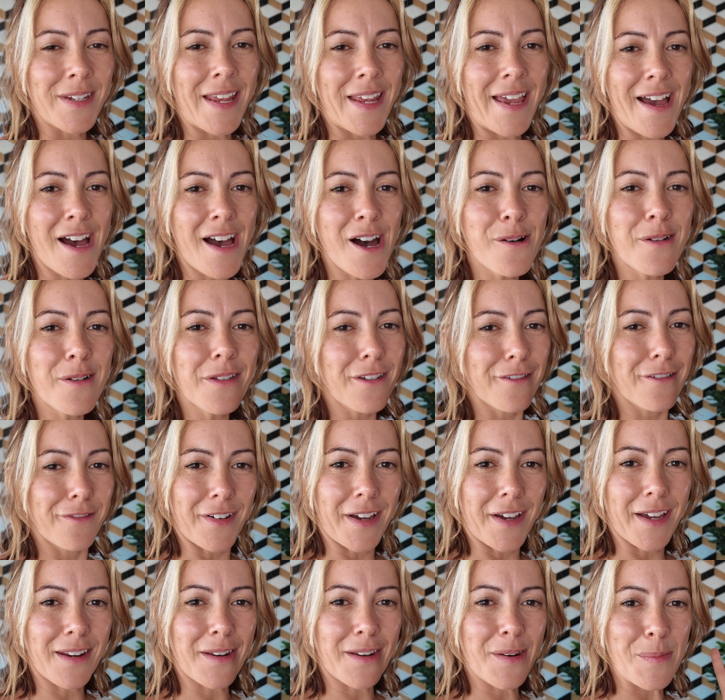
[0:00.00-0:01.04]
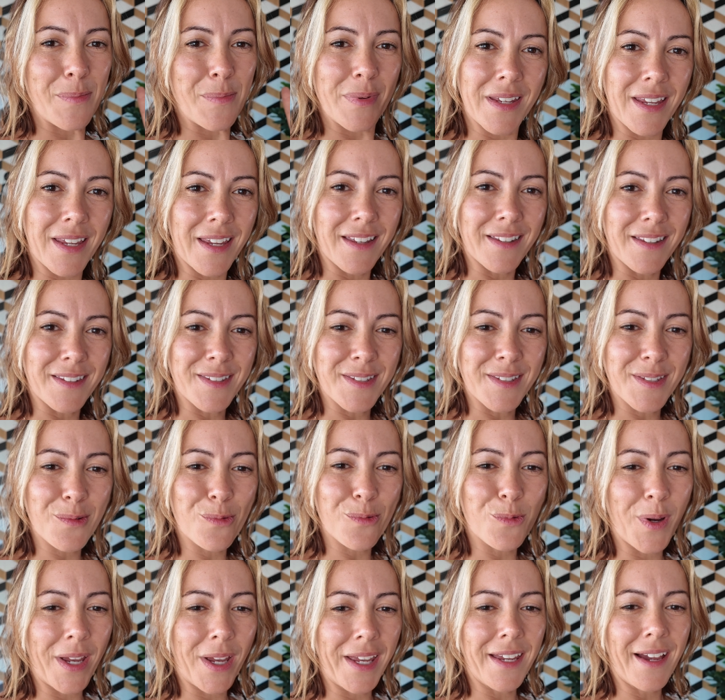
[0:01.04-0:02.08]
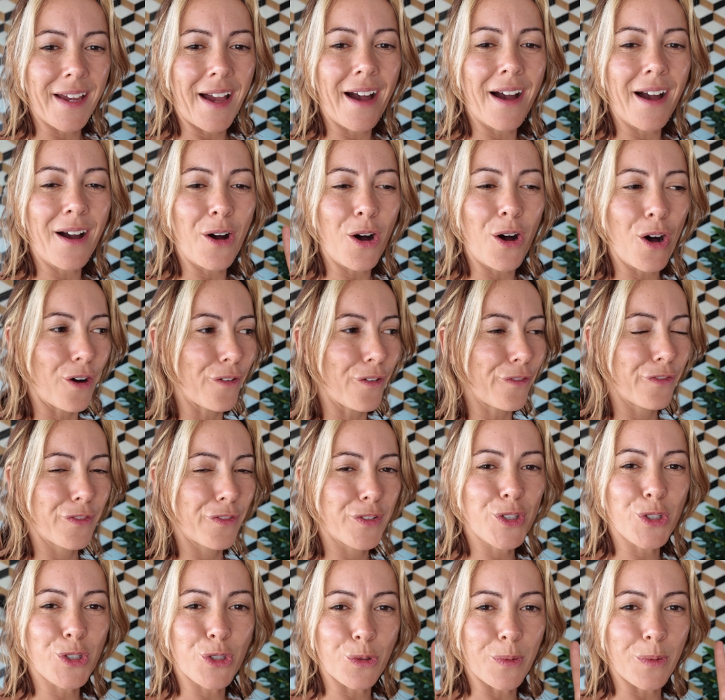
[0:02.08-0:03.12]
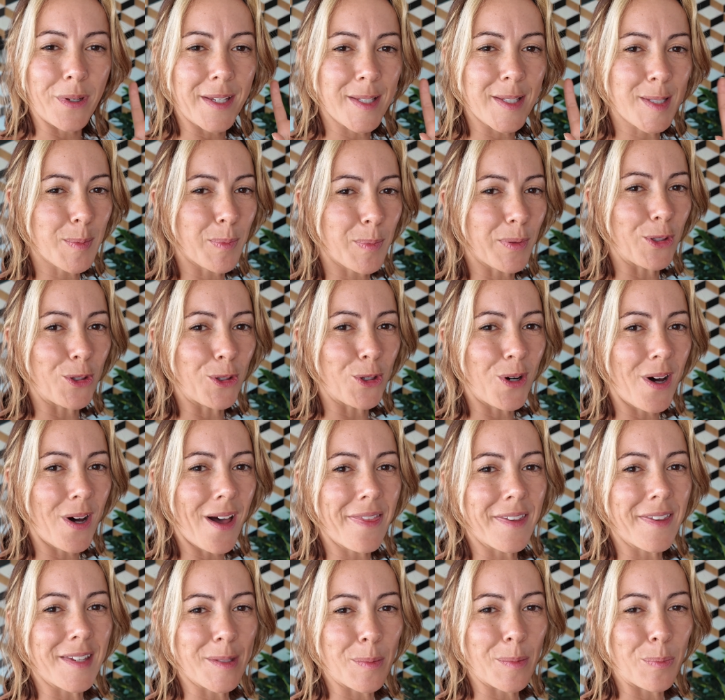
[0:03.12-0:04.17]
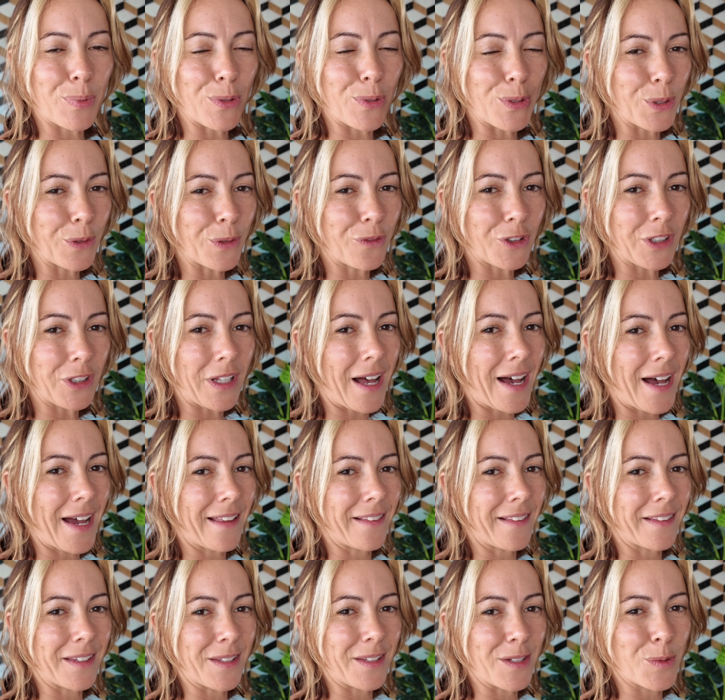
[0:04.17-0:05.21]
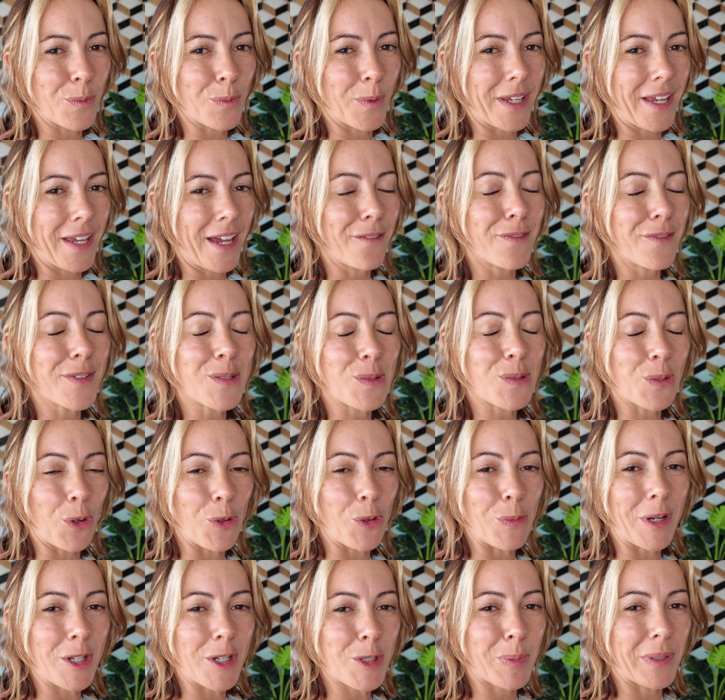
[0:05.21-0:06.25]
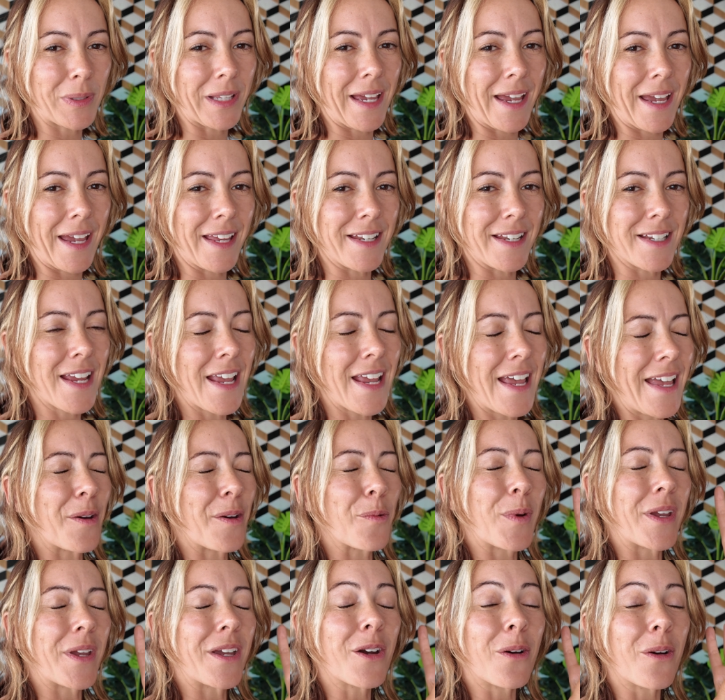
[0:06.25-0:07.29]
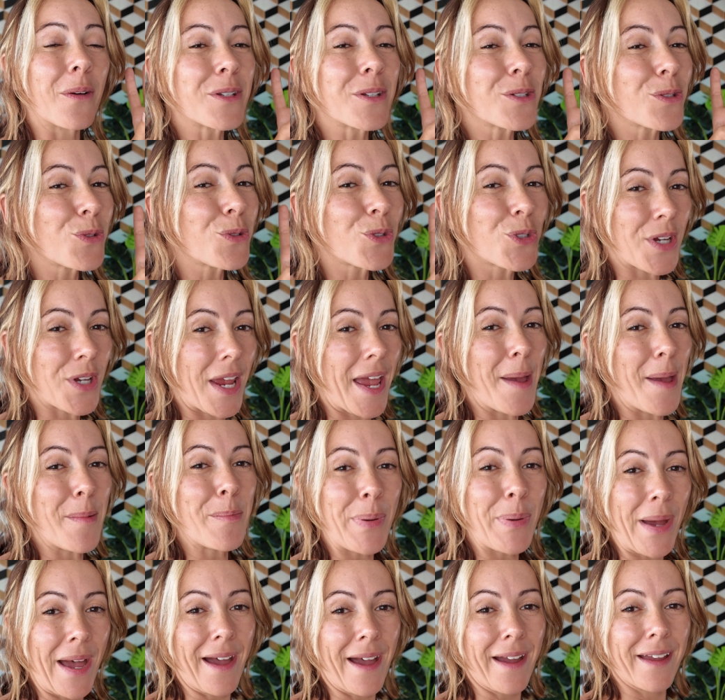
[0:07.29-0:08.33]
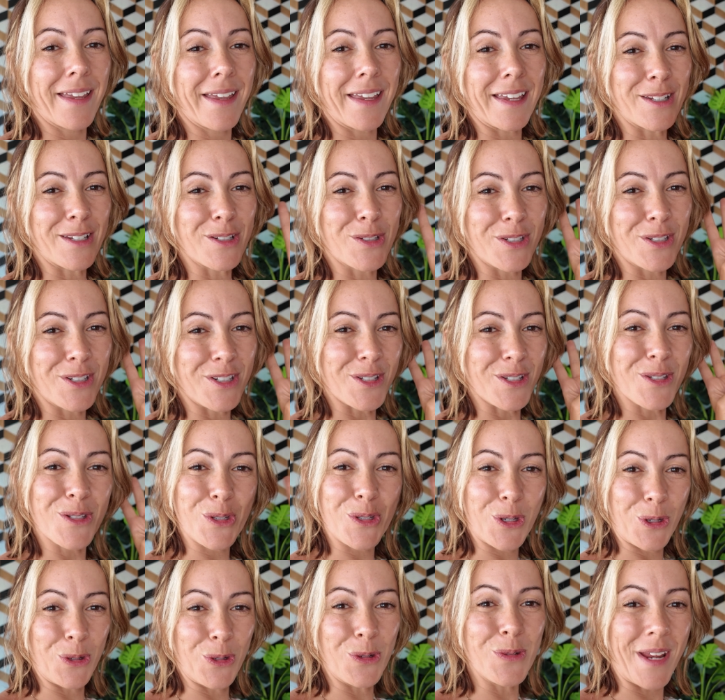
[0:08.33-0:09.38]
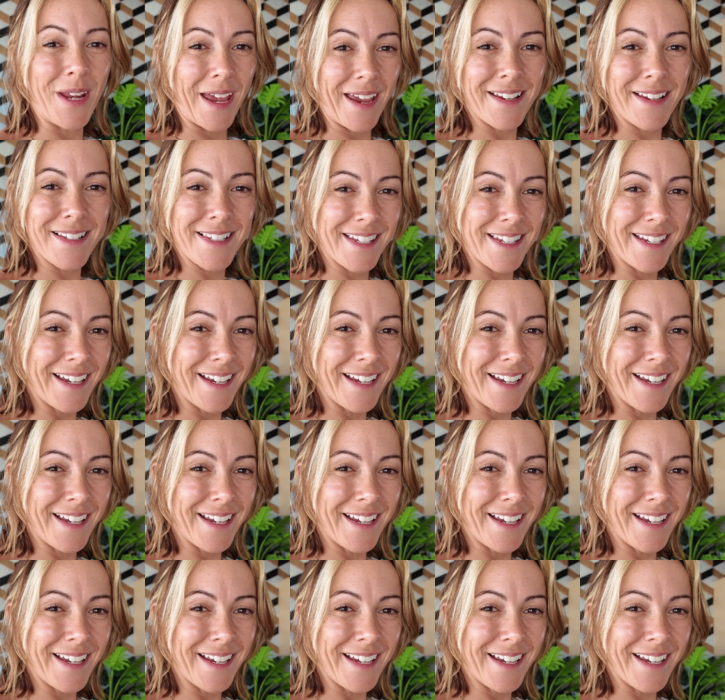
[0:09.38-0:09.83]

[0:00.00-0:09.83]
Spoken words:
now the fun begins. We are off to explore this beautiful island. We have so much planned that we are going to jam pack into just 2 days